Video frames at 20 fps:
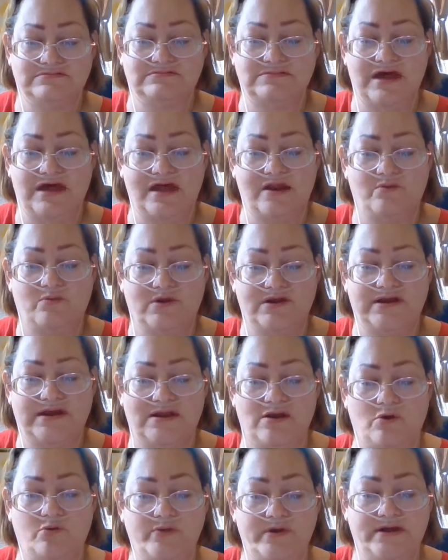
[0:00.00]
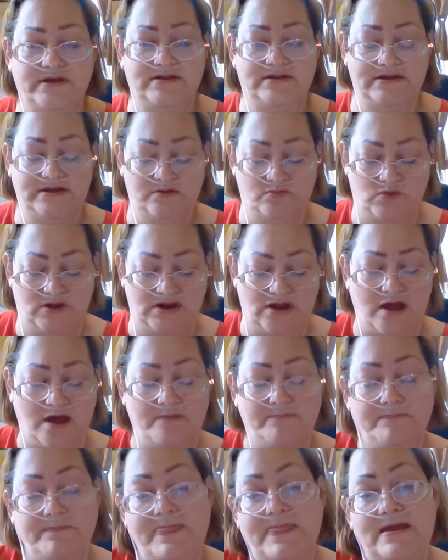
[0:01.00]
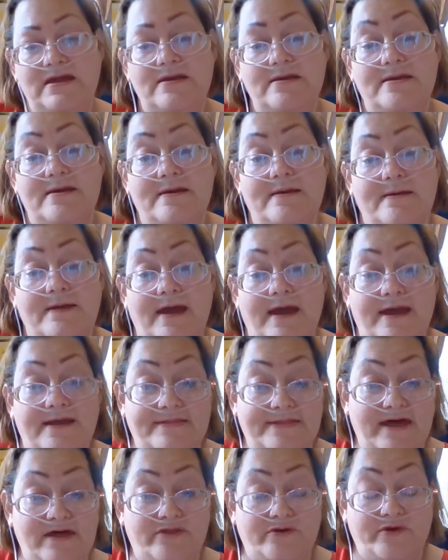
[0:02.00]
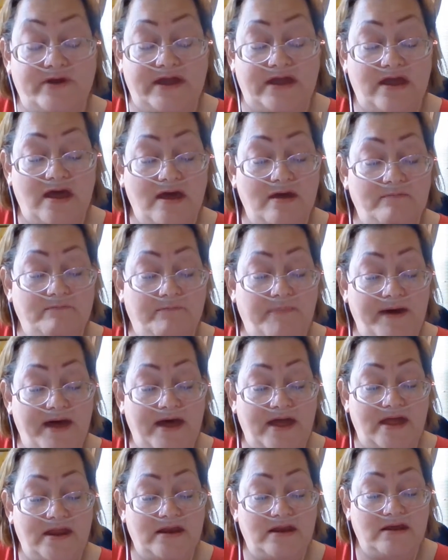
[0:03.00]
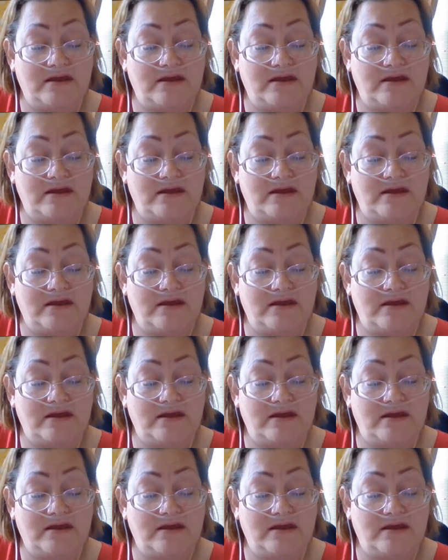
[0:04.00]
to get all wrinkly and whatnot and leathery. But